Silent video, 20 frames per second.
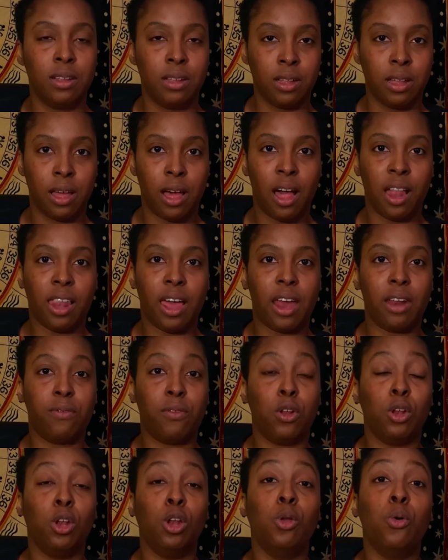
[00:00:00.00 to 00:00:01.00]
a lot of
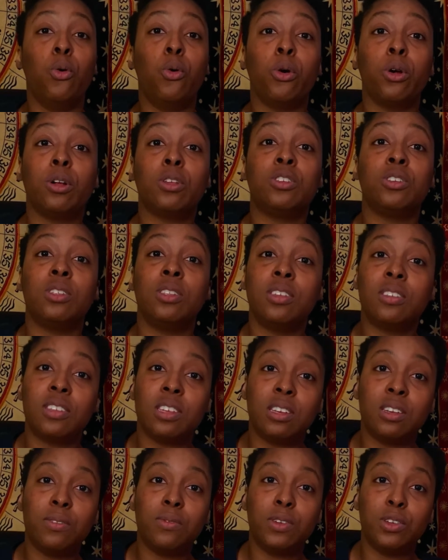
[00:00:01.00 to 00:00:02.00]
allure to this
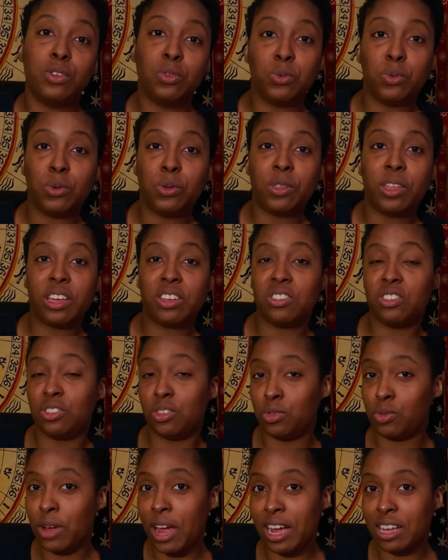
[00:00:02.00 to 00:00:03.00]
individual that she's
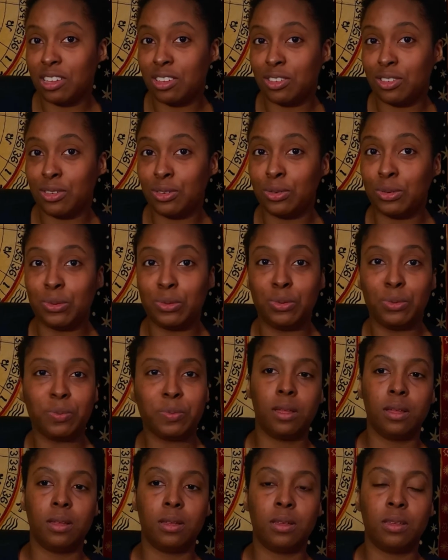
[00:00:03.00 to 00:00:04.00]
attracted to.
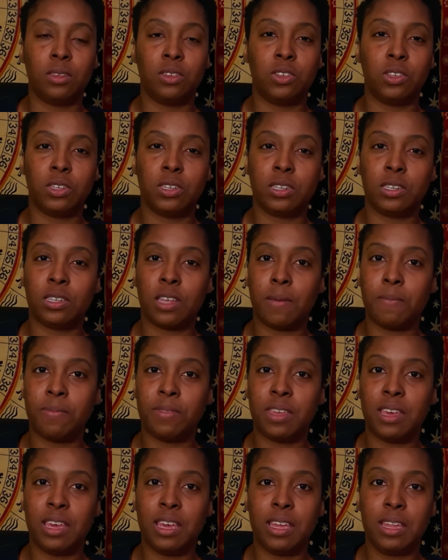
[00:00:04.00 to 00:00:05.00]
Just
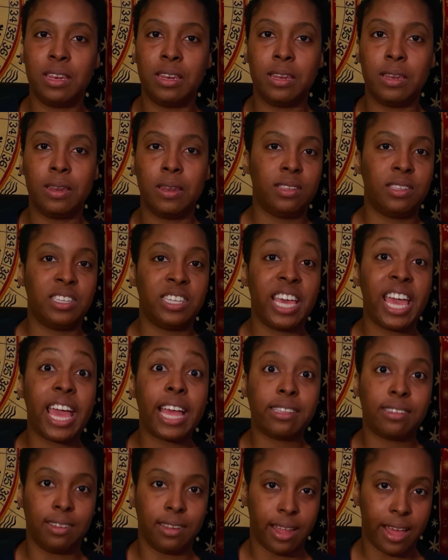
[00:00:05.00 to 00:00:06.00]
something
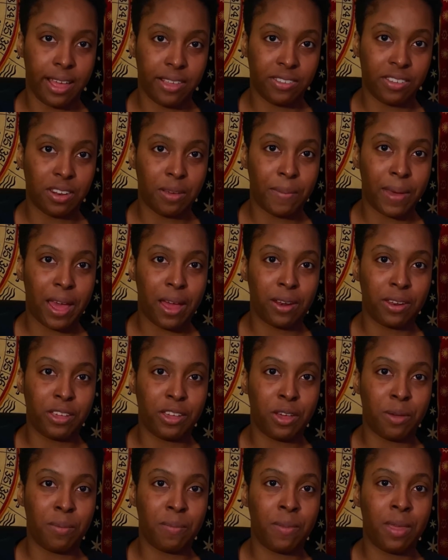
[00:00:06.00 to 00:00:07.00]
tantalizing about
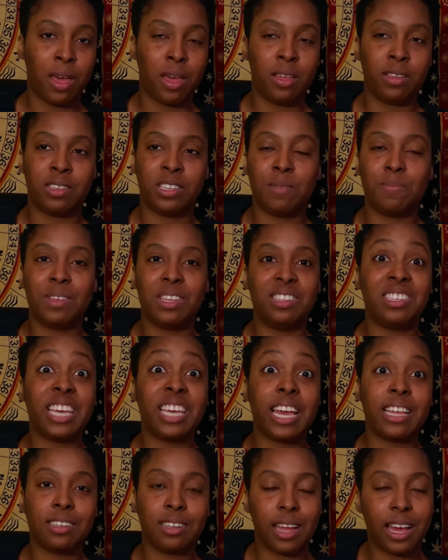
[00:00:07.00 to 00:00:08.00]
him, something
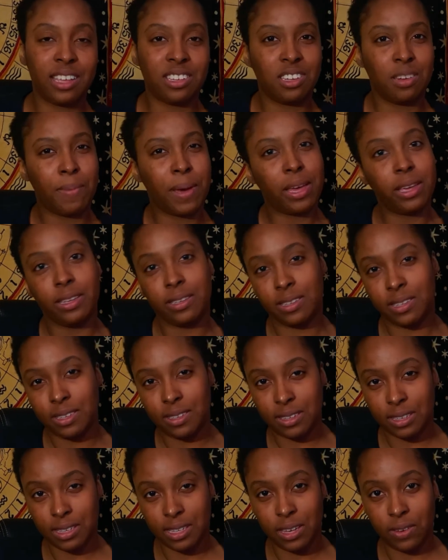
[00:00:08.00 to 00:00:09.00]
tantalizing about his
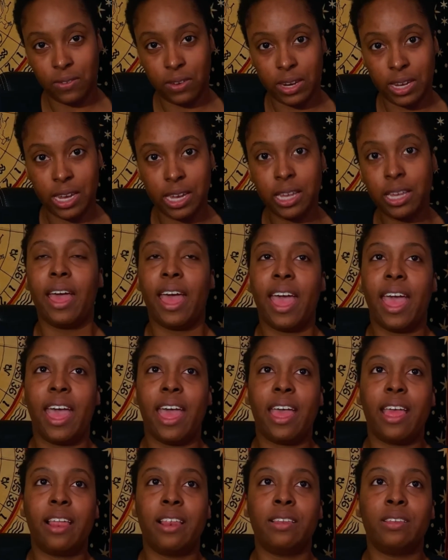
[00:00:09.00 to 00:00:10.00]
sensitivity
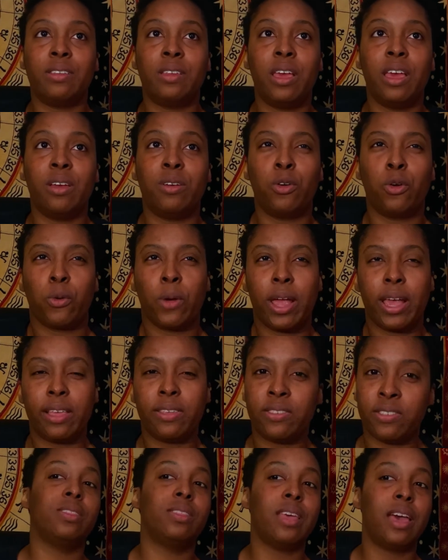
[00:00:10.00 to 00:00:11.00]
and
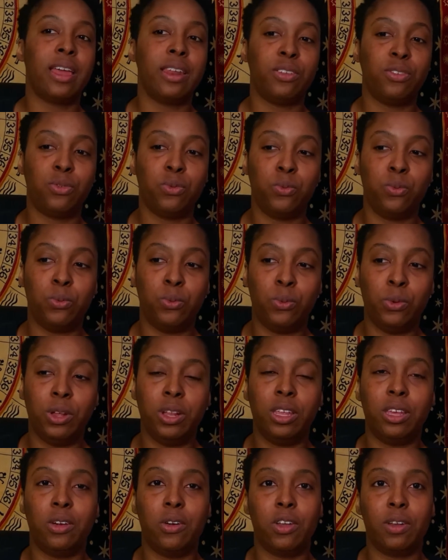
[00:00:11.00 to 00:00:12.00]
grace. That is
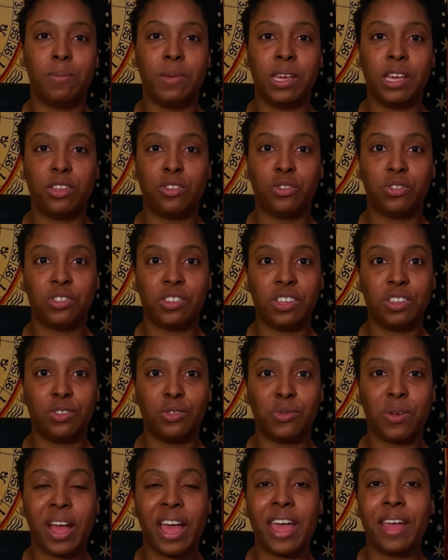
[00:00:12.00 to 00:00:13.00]
really going to be interesting to
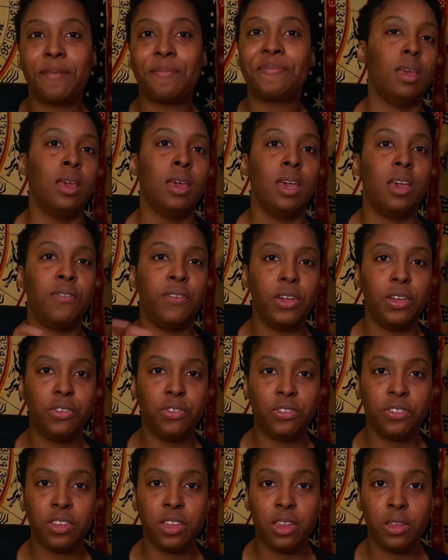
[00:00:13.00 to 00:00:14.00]
write. If you're
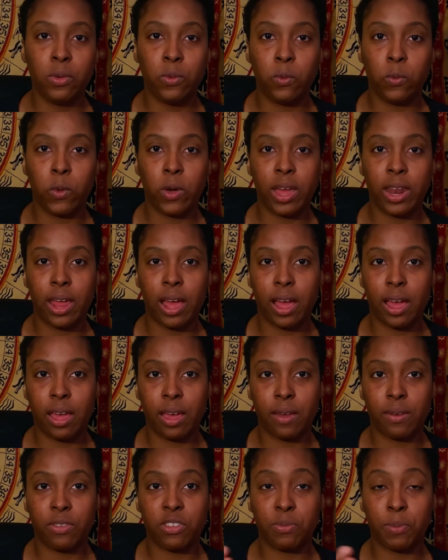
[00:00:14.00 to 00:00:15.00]
interested in what
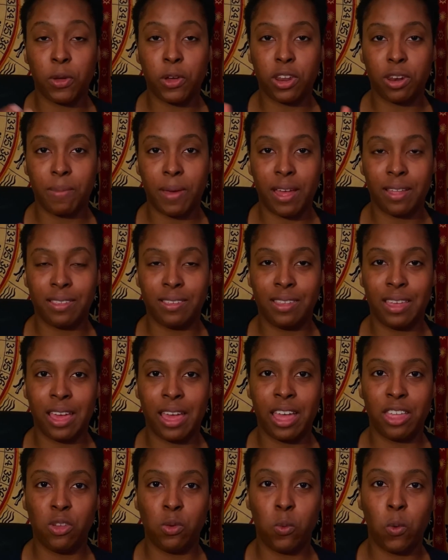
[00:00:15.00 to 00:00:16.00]
I've spoken about today
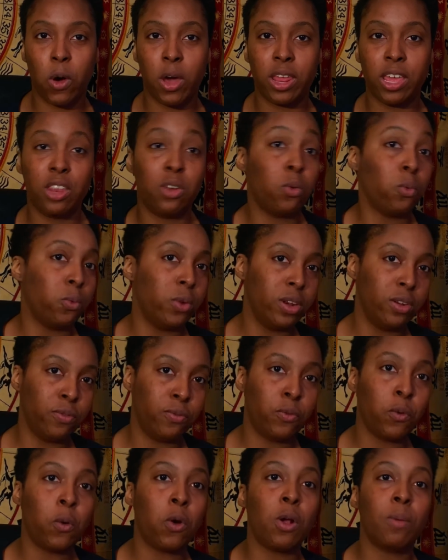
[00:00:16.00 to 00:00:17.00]
and you want it in a written
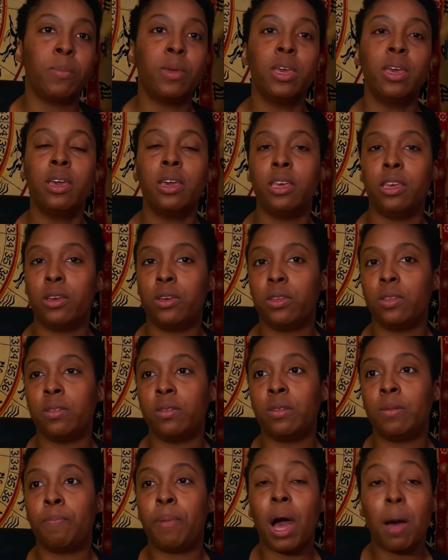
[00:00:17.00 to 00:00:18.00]
form, you can
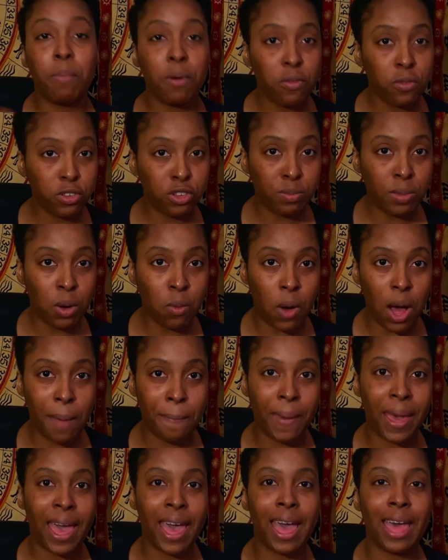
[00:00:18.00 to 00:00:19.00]
pop over to my
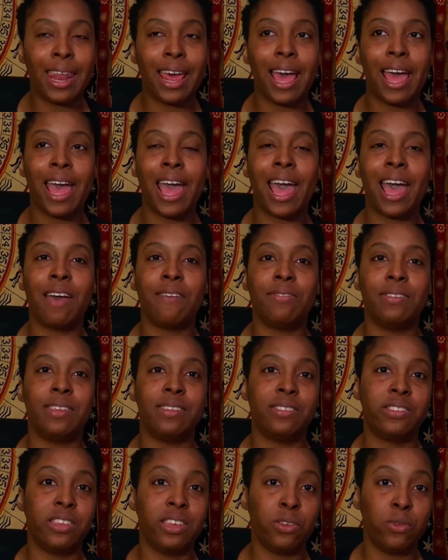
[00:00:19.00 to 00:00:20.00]
Wattpad. I have
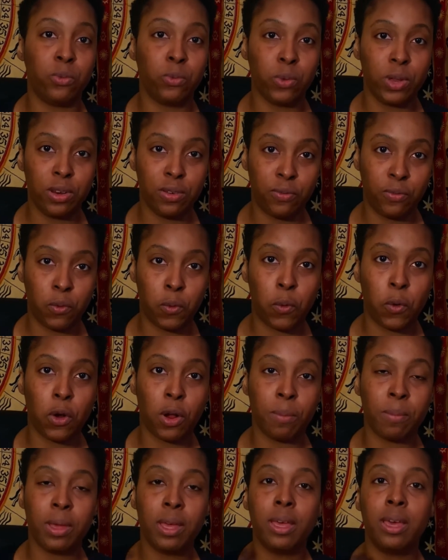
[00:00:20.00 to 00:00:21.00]
this in written
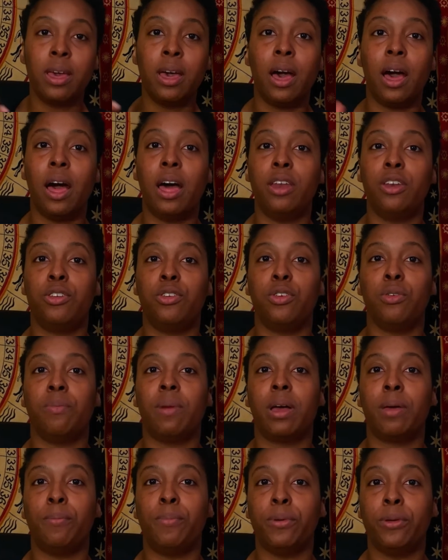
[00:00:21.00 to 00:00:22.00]
form under
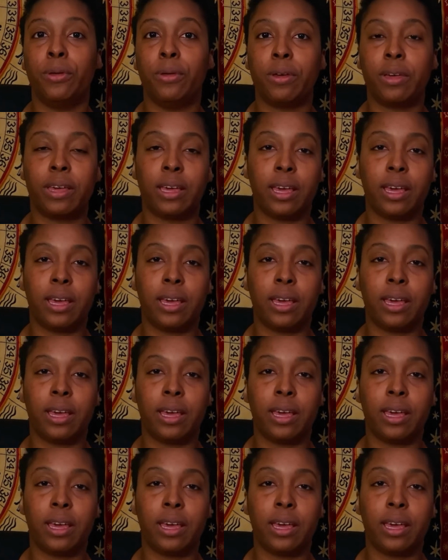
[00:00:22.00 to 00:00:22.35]
my book,